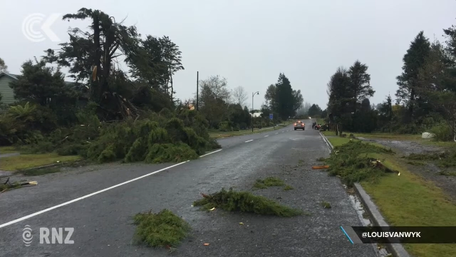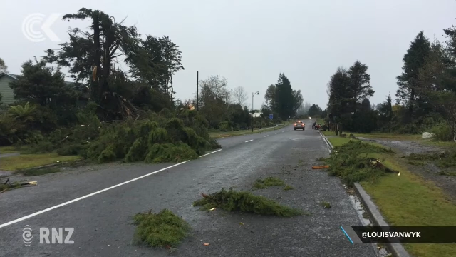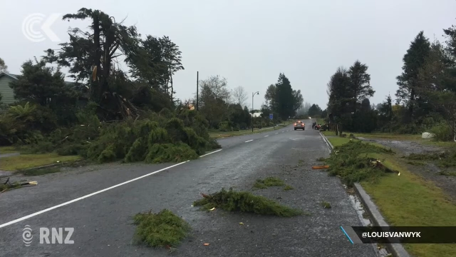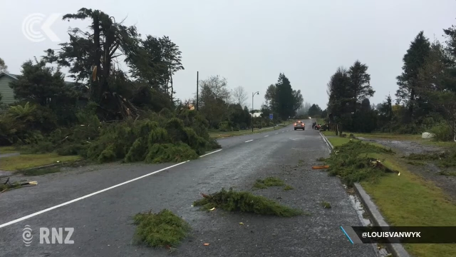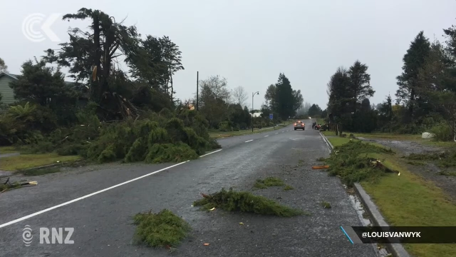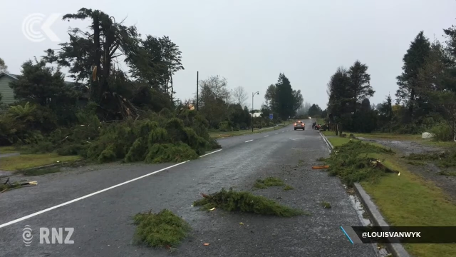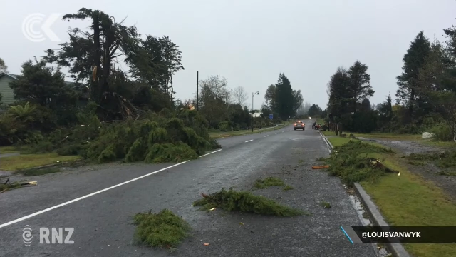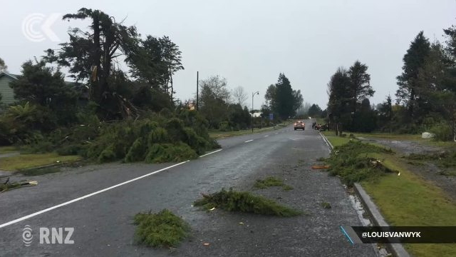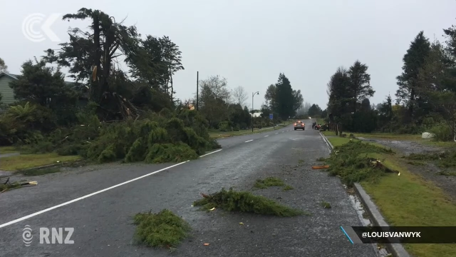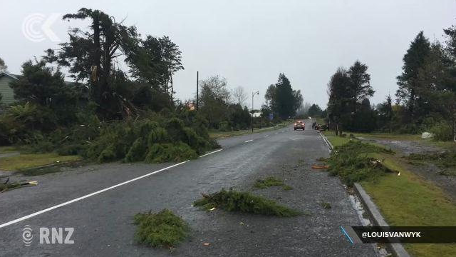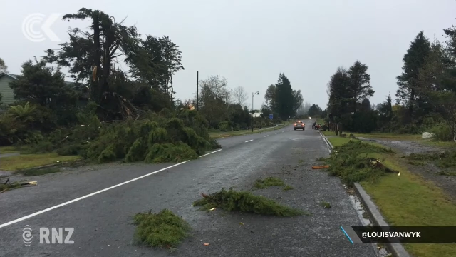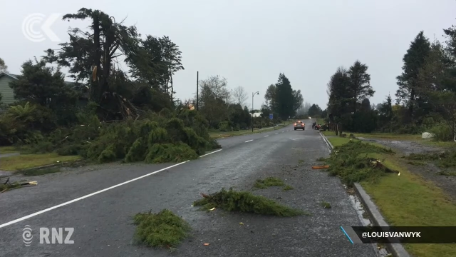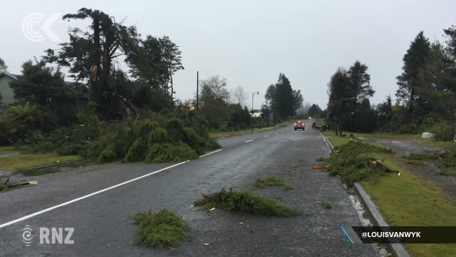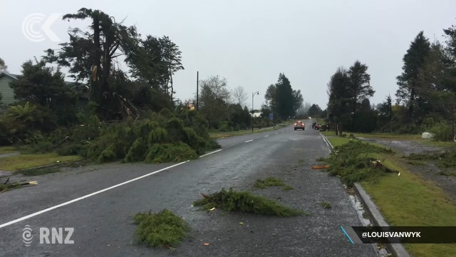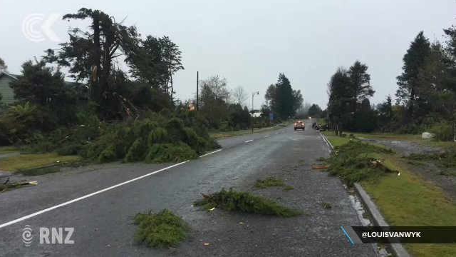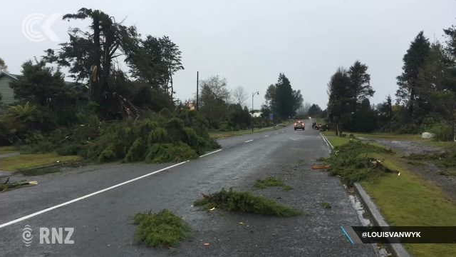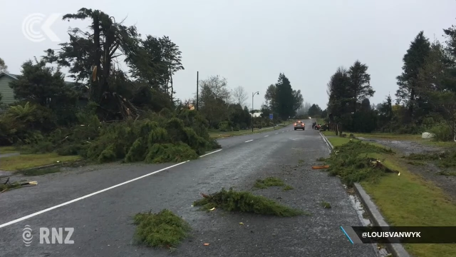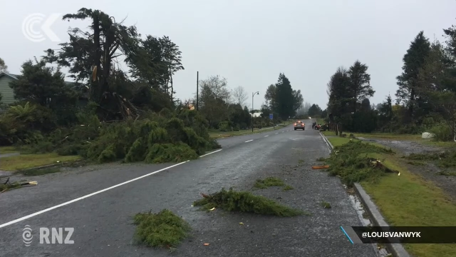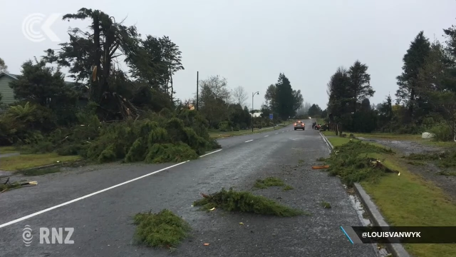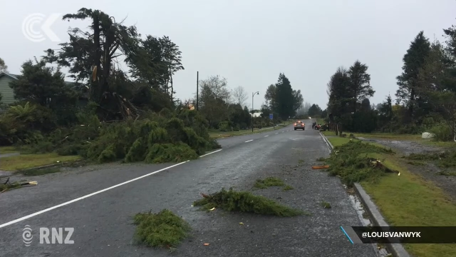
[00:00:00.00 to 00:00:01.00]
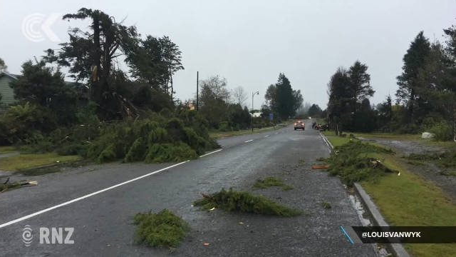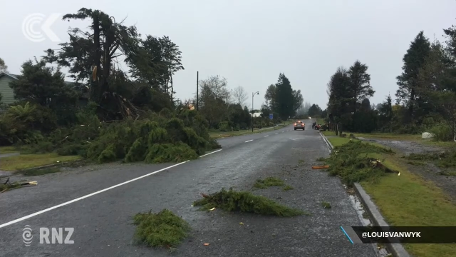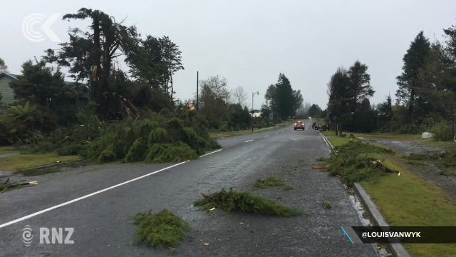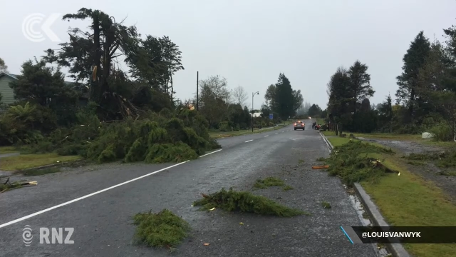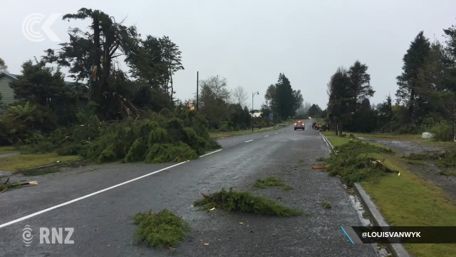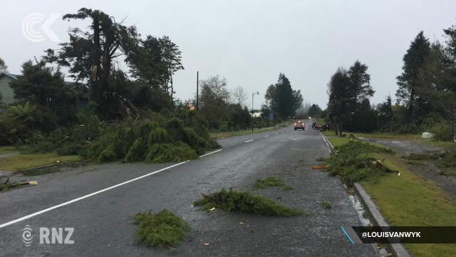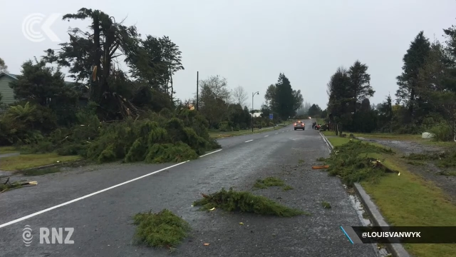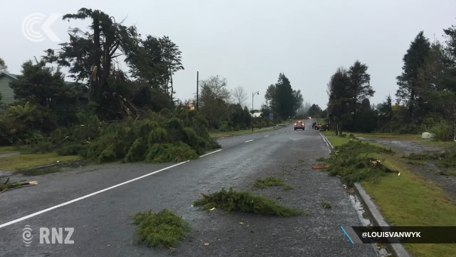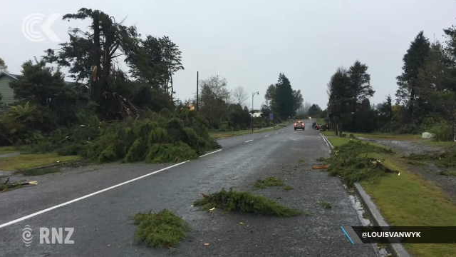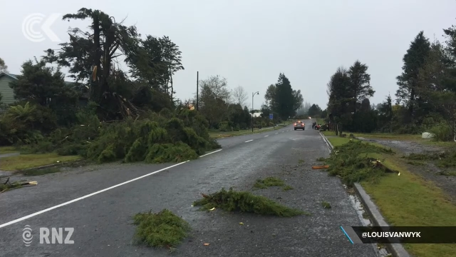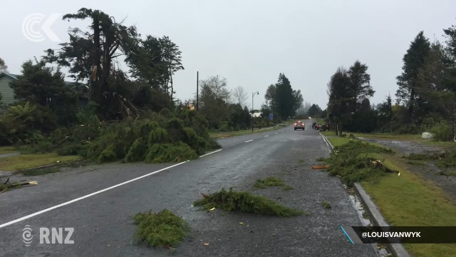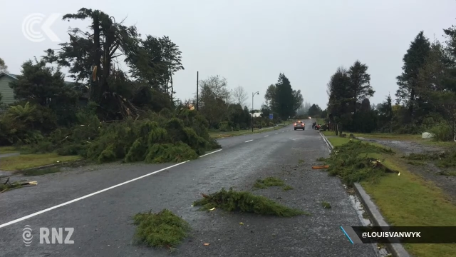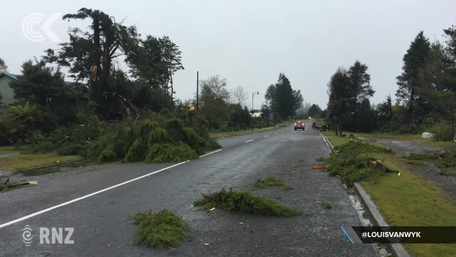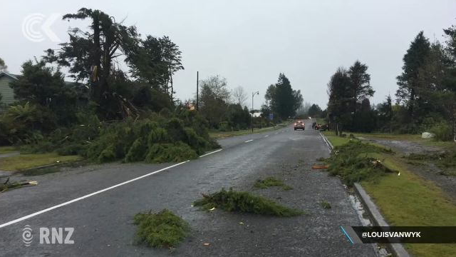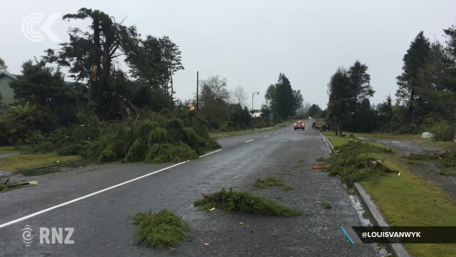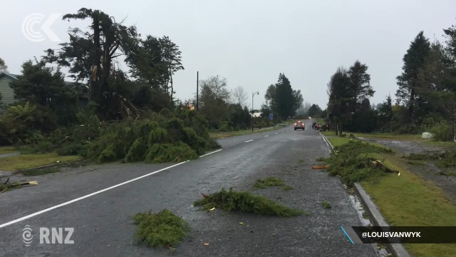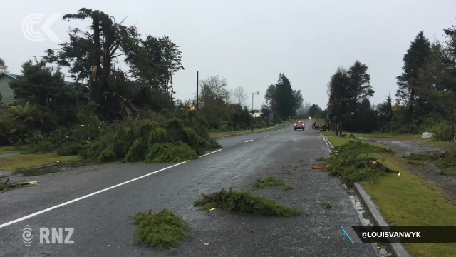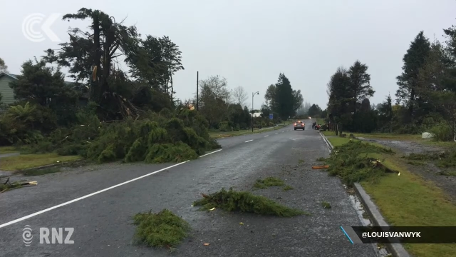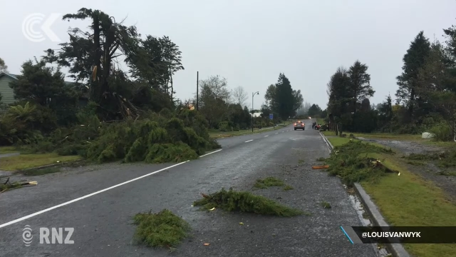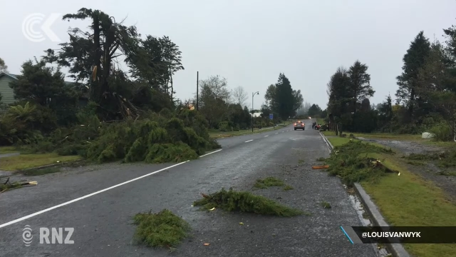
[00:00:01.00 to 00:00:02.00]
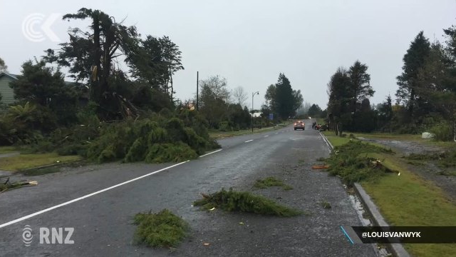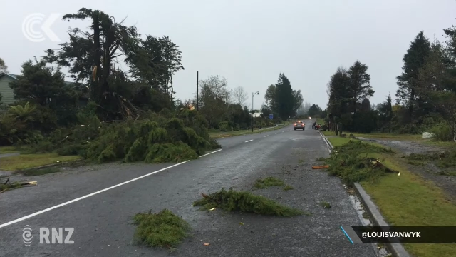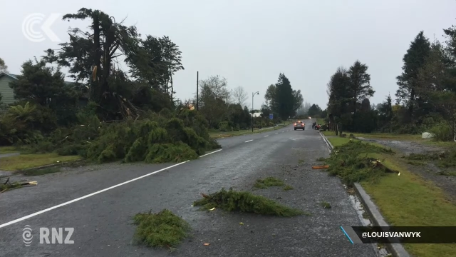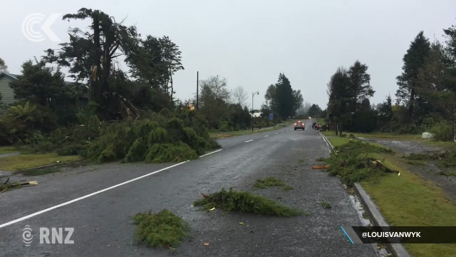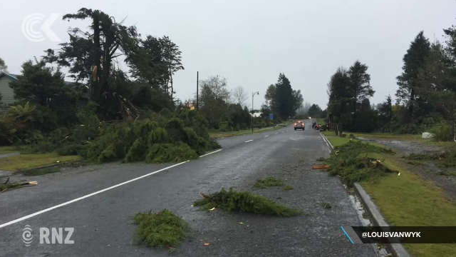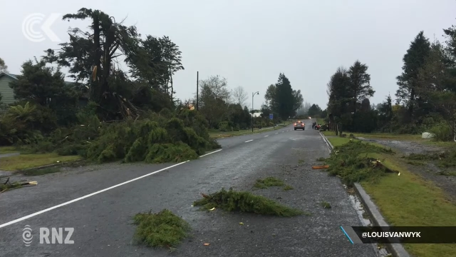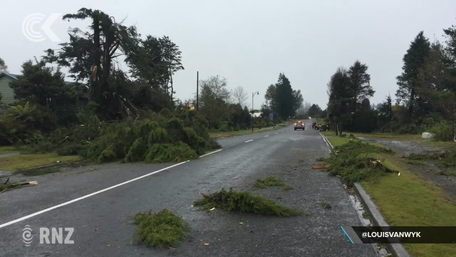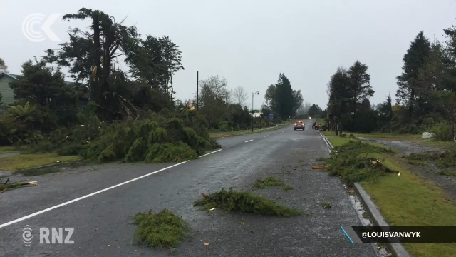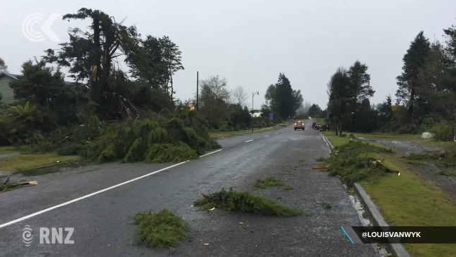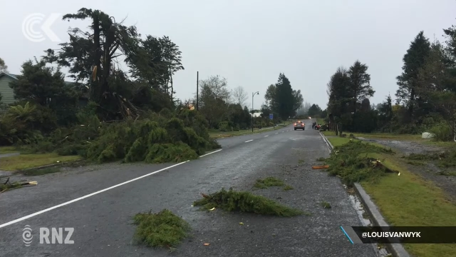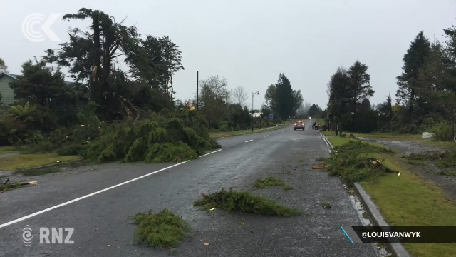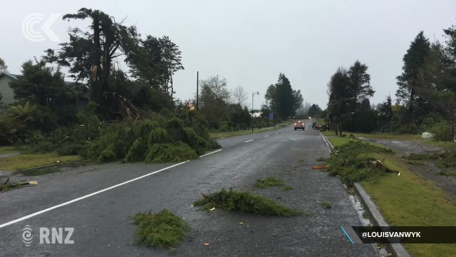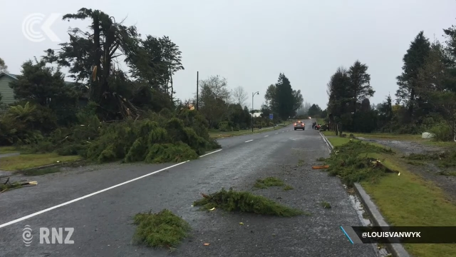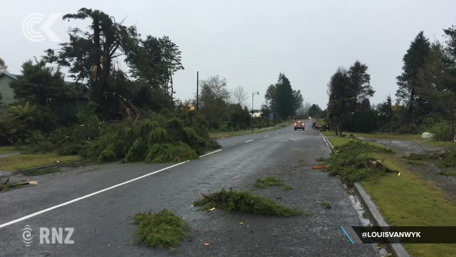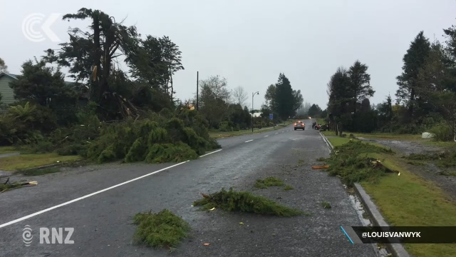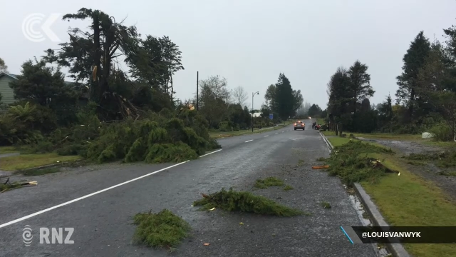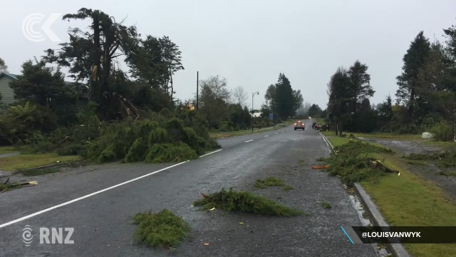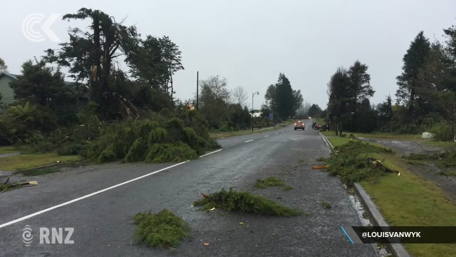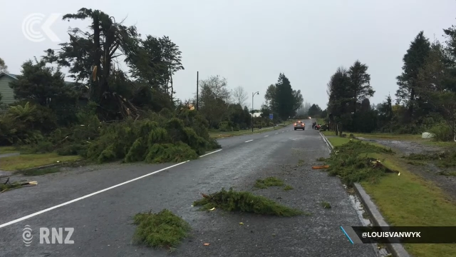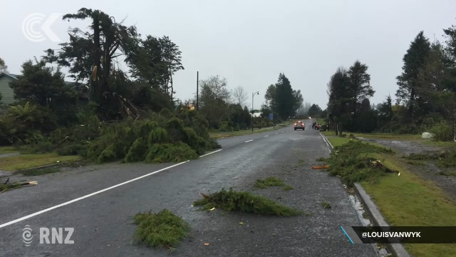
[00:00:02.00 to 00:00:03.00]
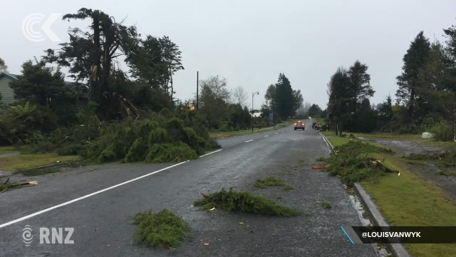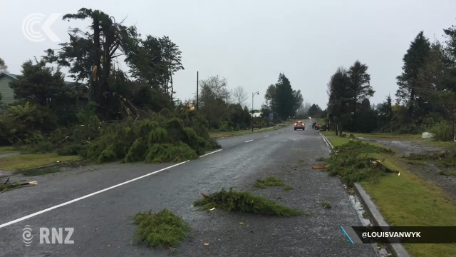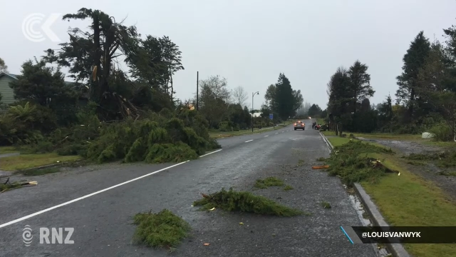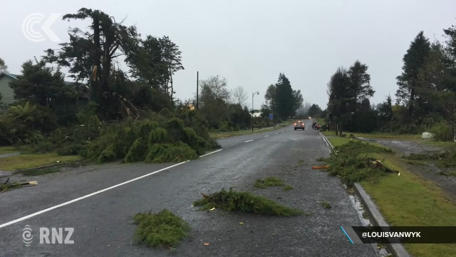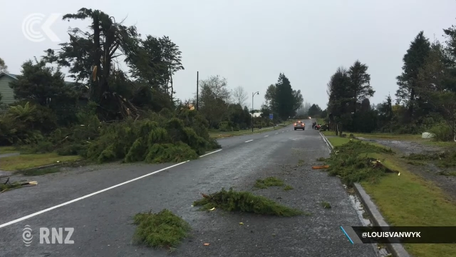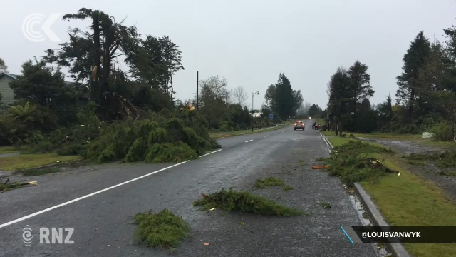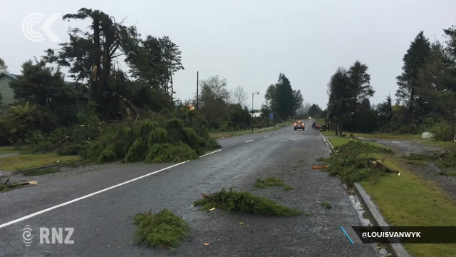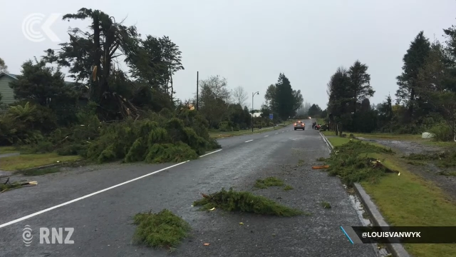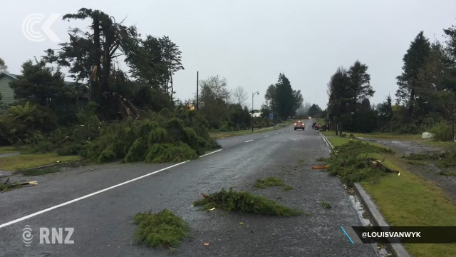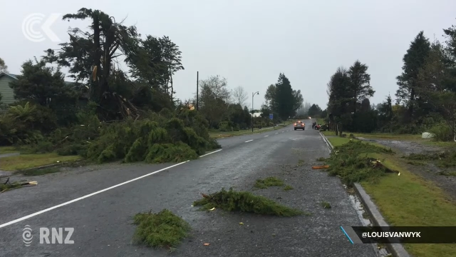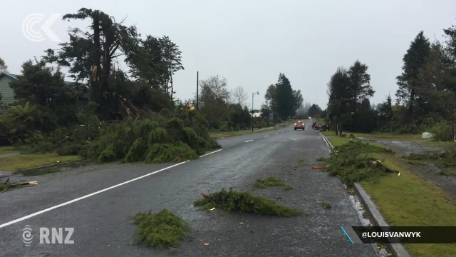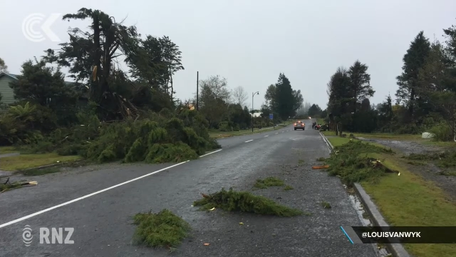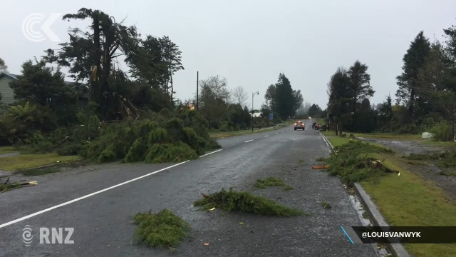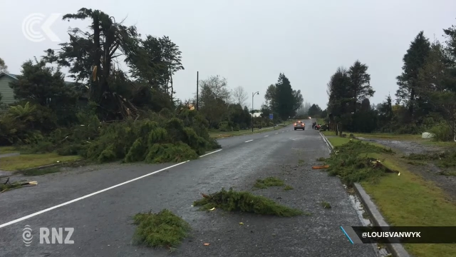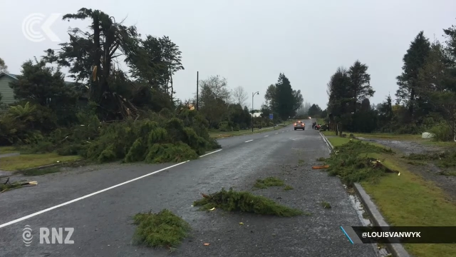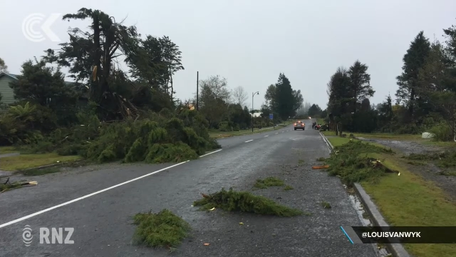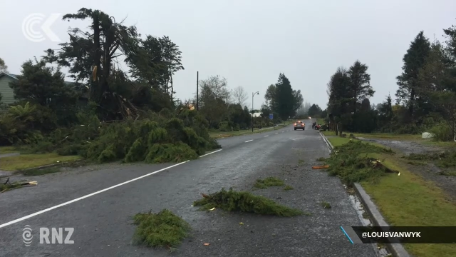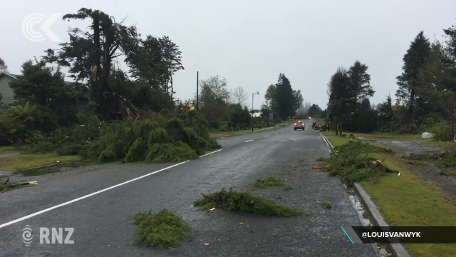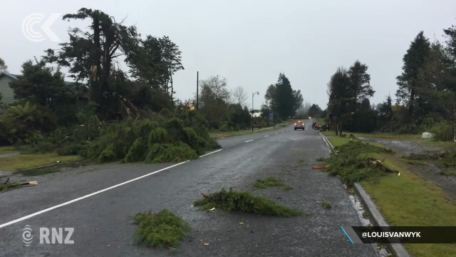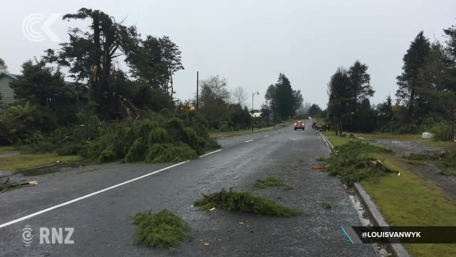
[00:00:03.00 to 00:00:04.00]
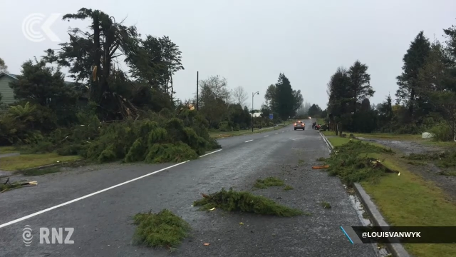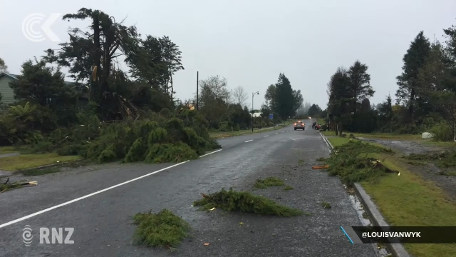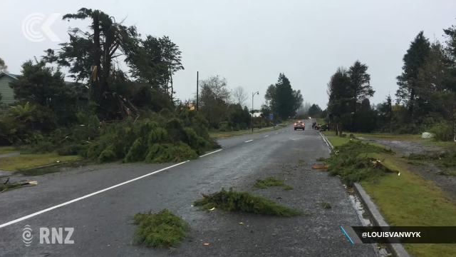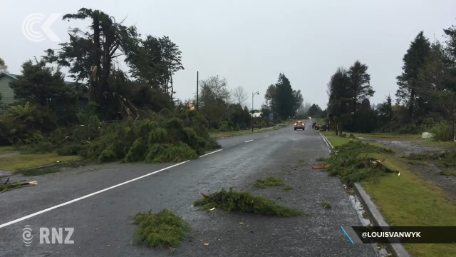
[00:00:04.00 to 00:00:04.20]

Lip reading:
Nobody's mouth can be seen.